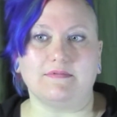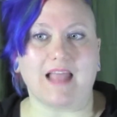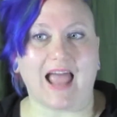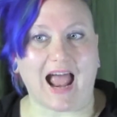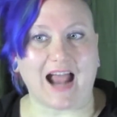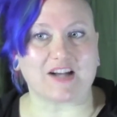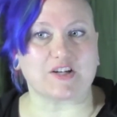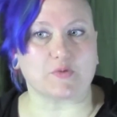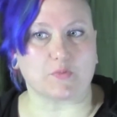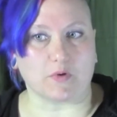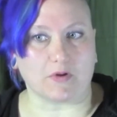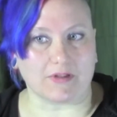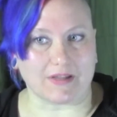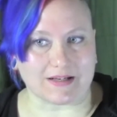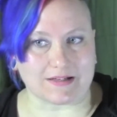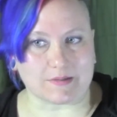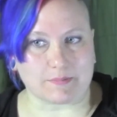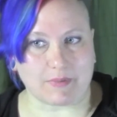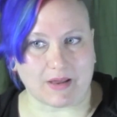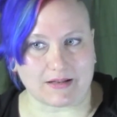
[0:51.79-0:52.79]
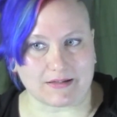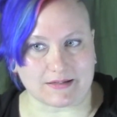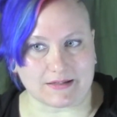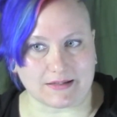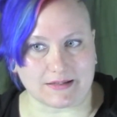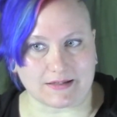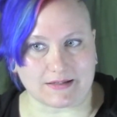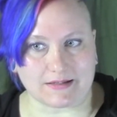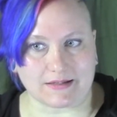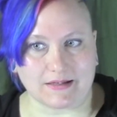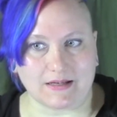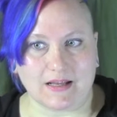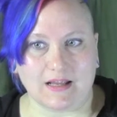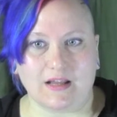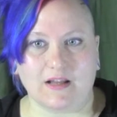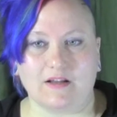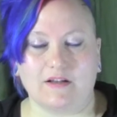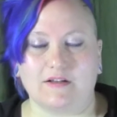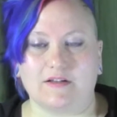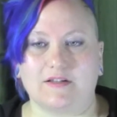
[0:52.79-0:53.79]
actual expenses.
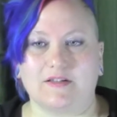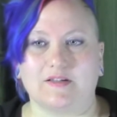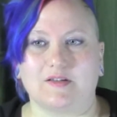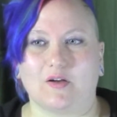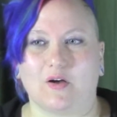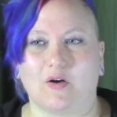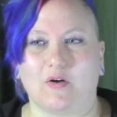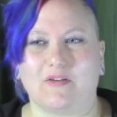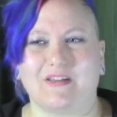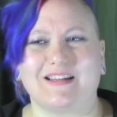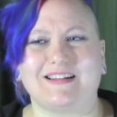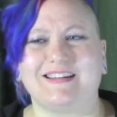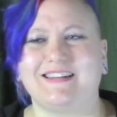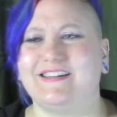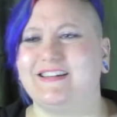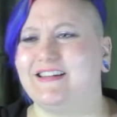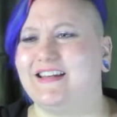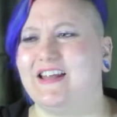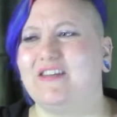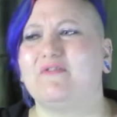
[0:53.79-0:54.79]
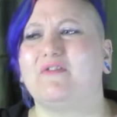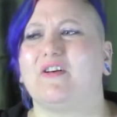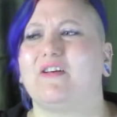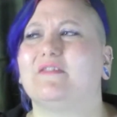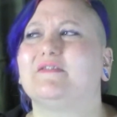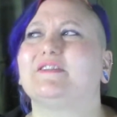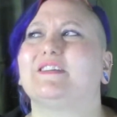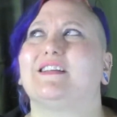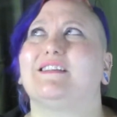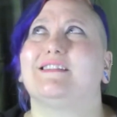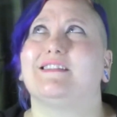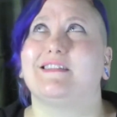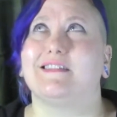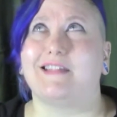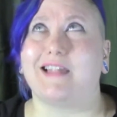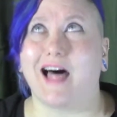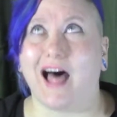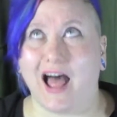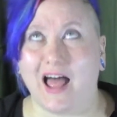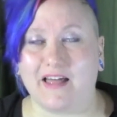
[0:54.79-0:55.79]
So it involves a
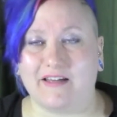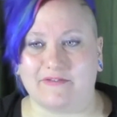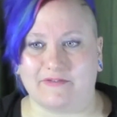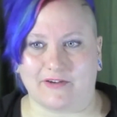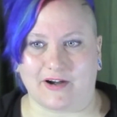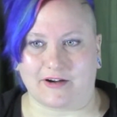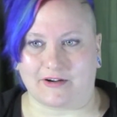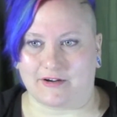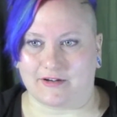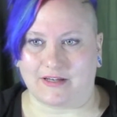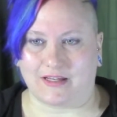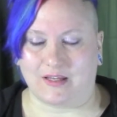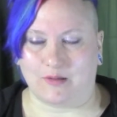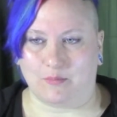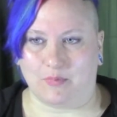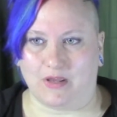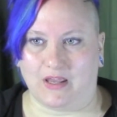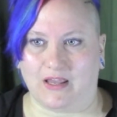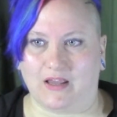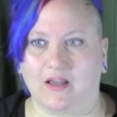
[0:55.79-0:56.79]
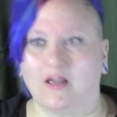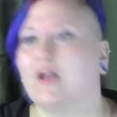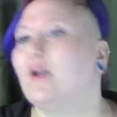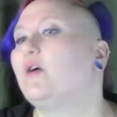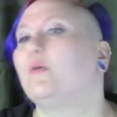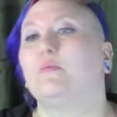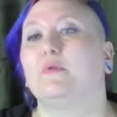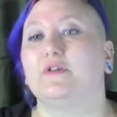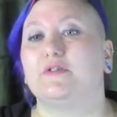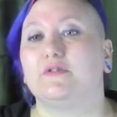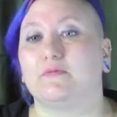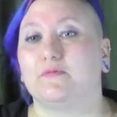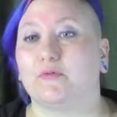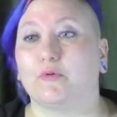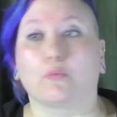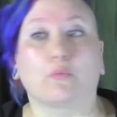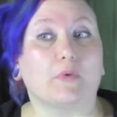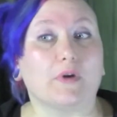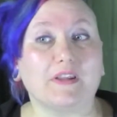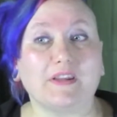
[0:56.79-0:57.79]
lot of record keeping, which if
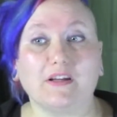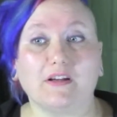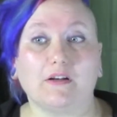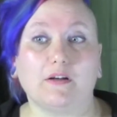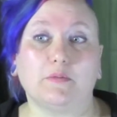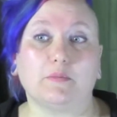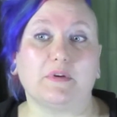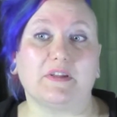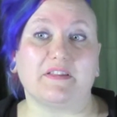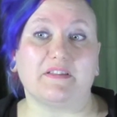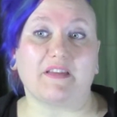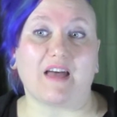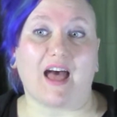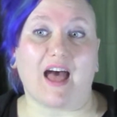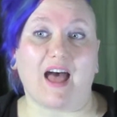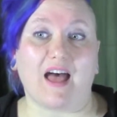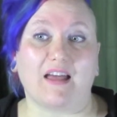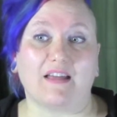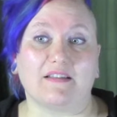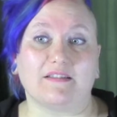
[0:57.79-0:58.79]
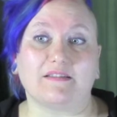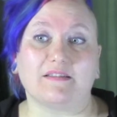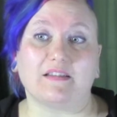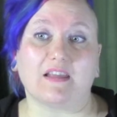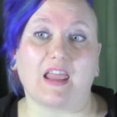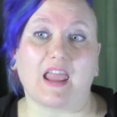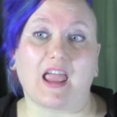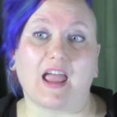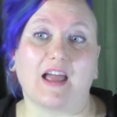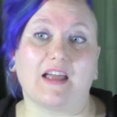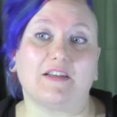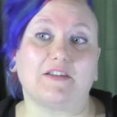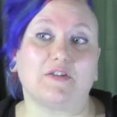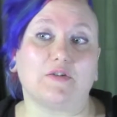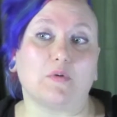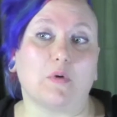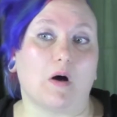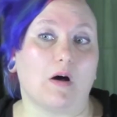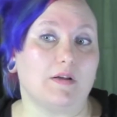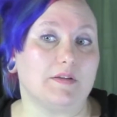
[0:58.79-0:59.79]
you're really good with that, and
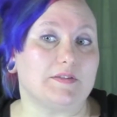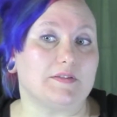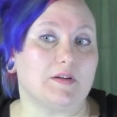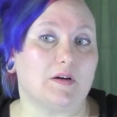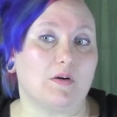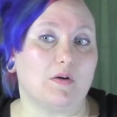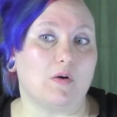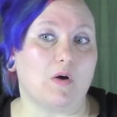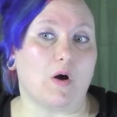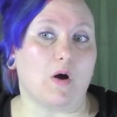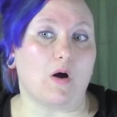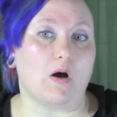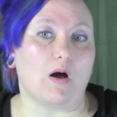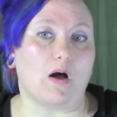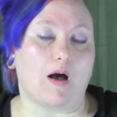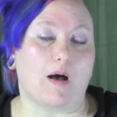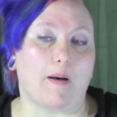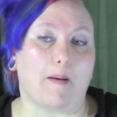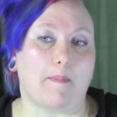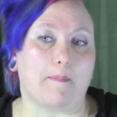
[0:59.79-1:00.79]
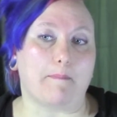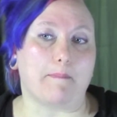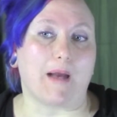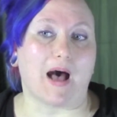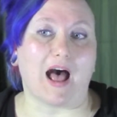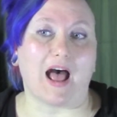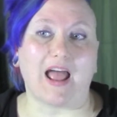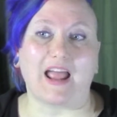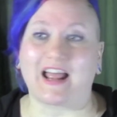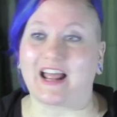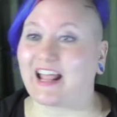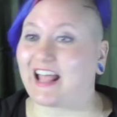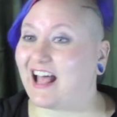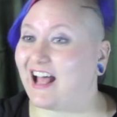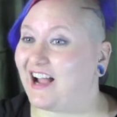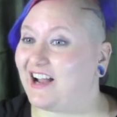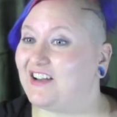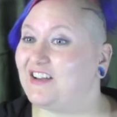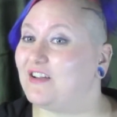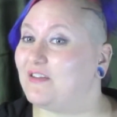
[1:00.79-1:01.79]
you also buy a
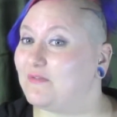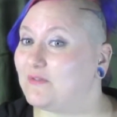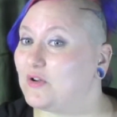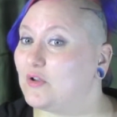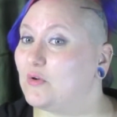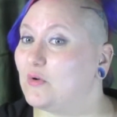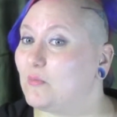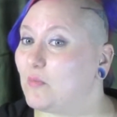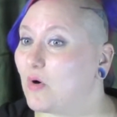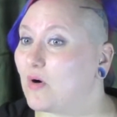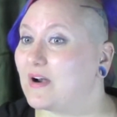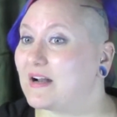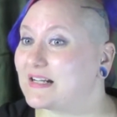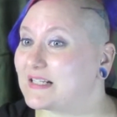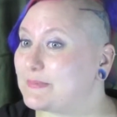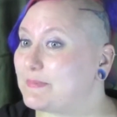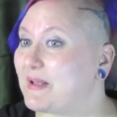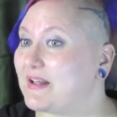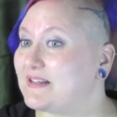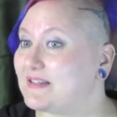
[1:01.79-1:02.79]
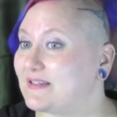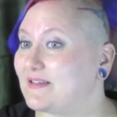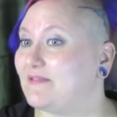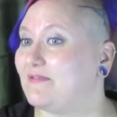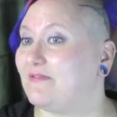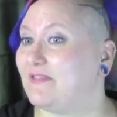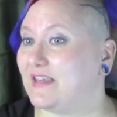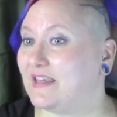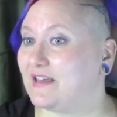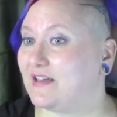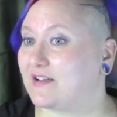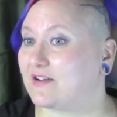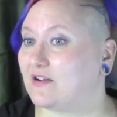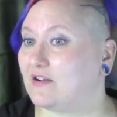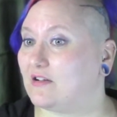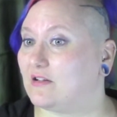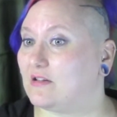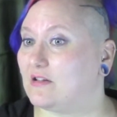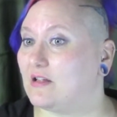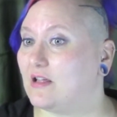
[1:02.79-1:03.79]
kind of new, more expensive
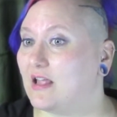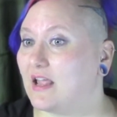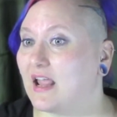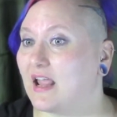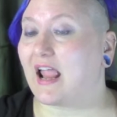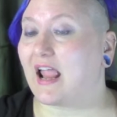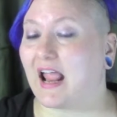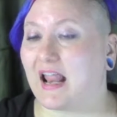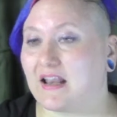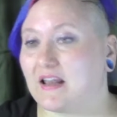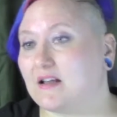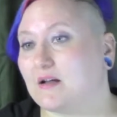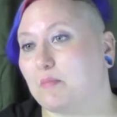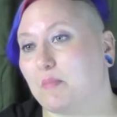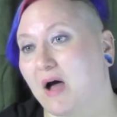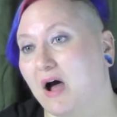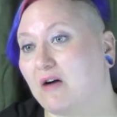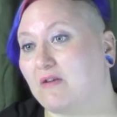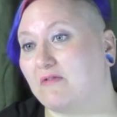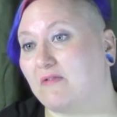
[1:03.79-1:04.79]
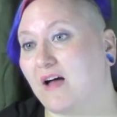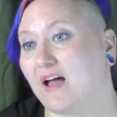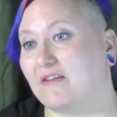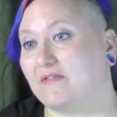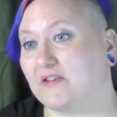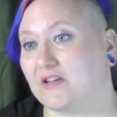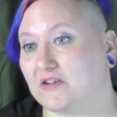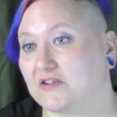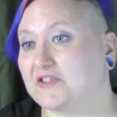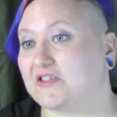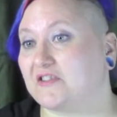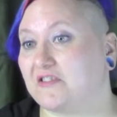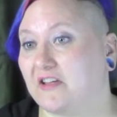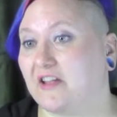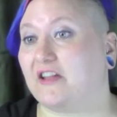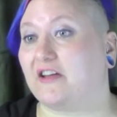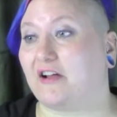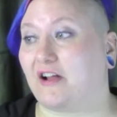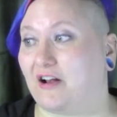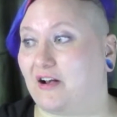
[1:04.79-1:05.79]
vehicle, and in about 5 years you
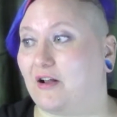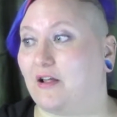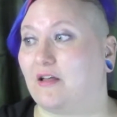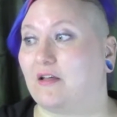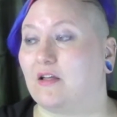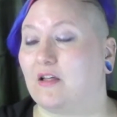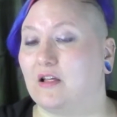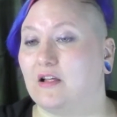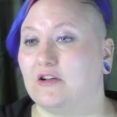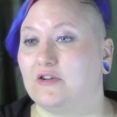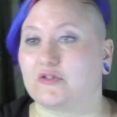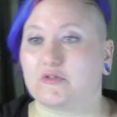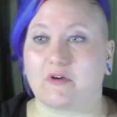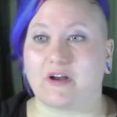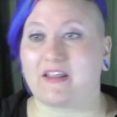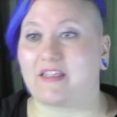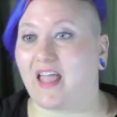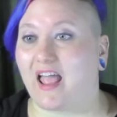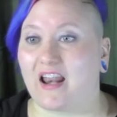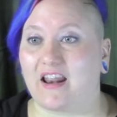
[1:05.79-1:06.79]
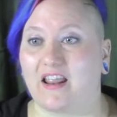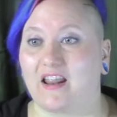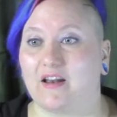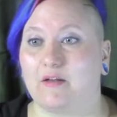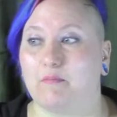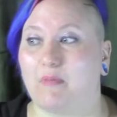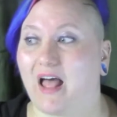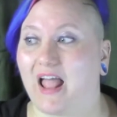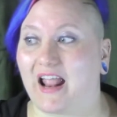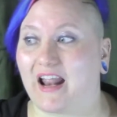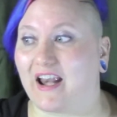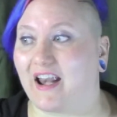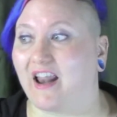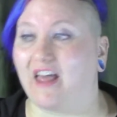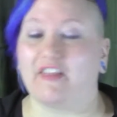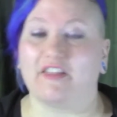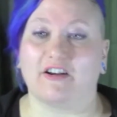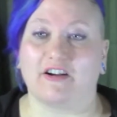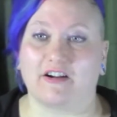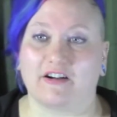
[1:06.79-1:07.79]
think you're gonna trade that in and buy
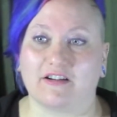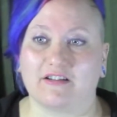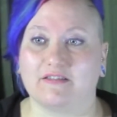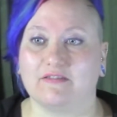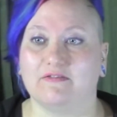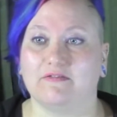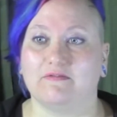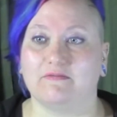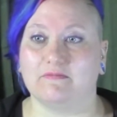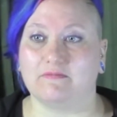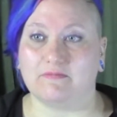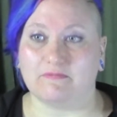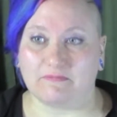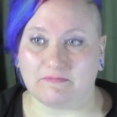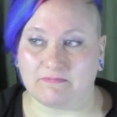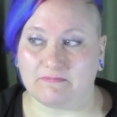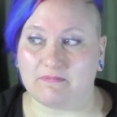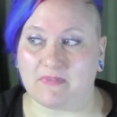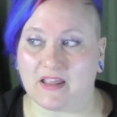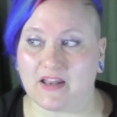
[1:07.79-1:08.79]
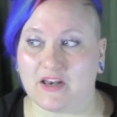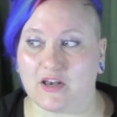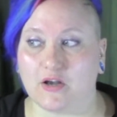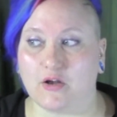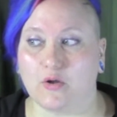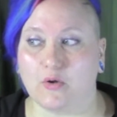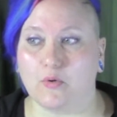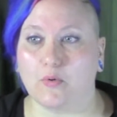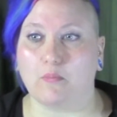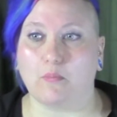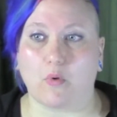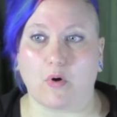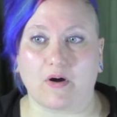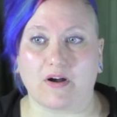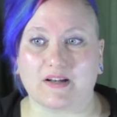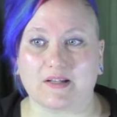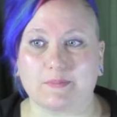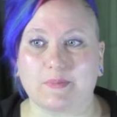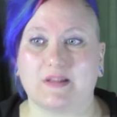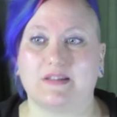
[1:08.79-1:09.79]
another new, more
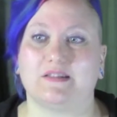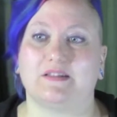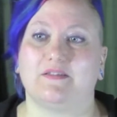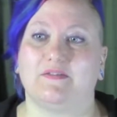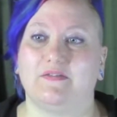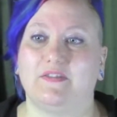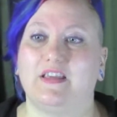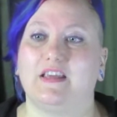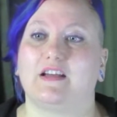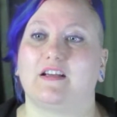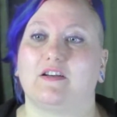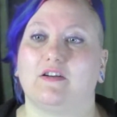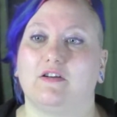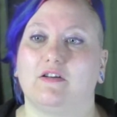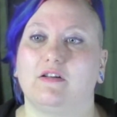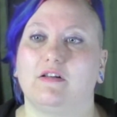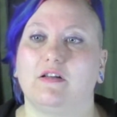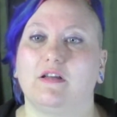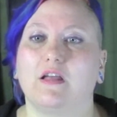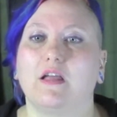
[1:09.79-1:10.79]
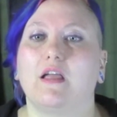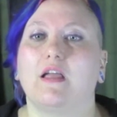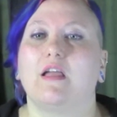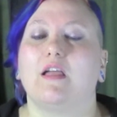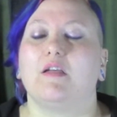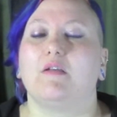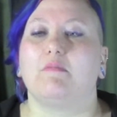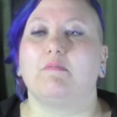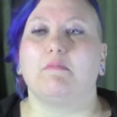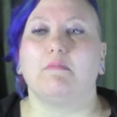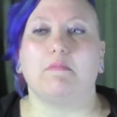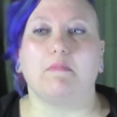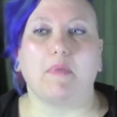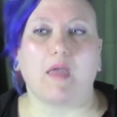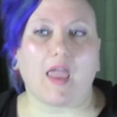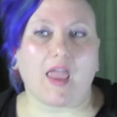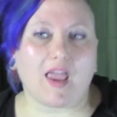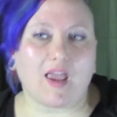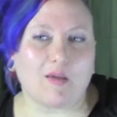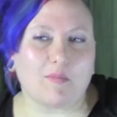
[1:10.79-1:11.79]
expensive vehicle,
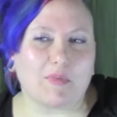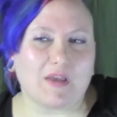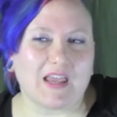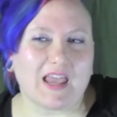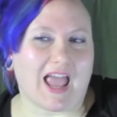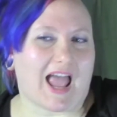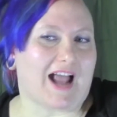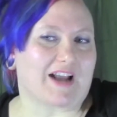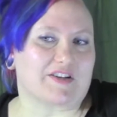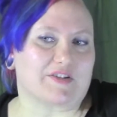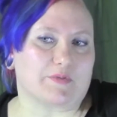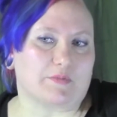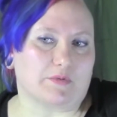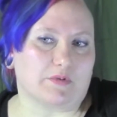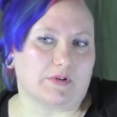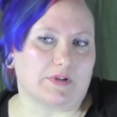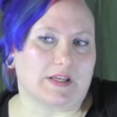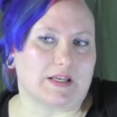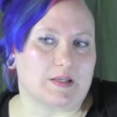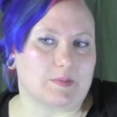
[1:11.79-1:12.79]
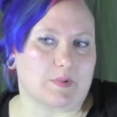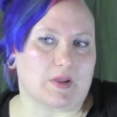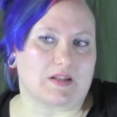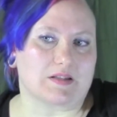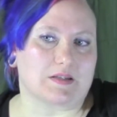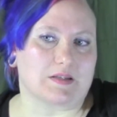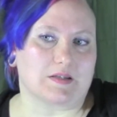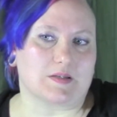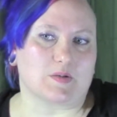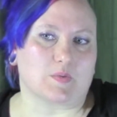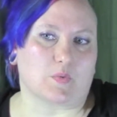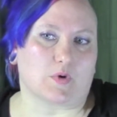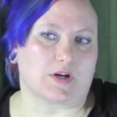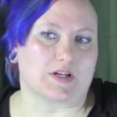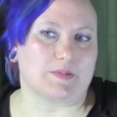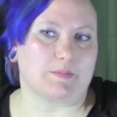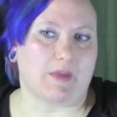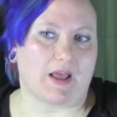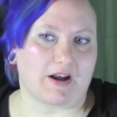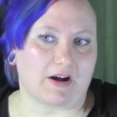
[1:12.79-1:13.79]
maybe actual expenses
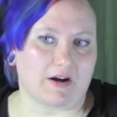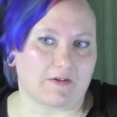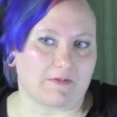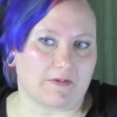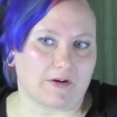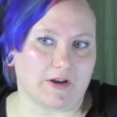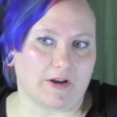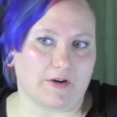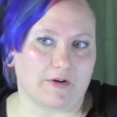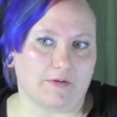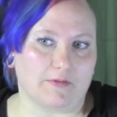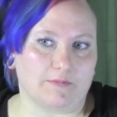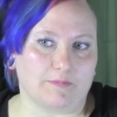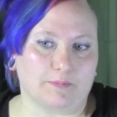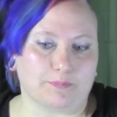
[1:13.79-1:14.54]
works better for you.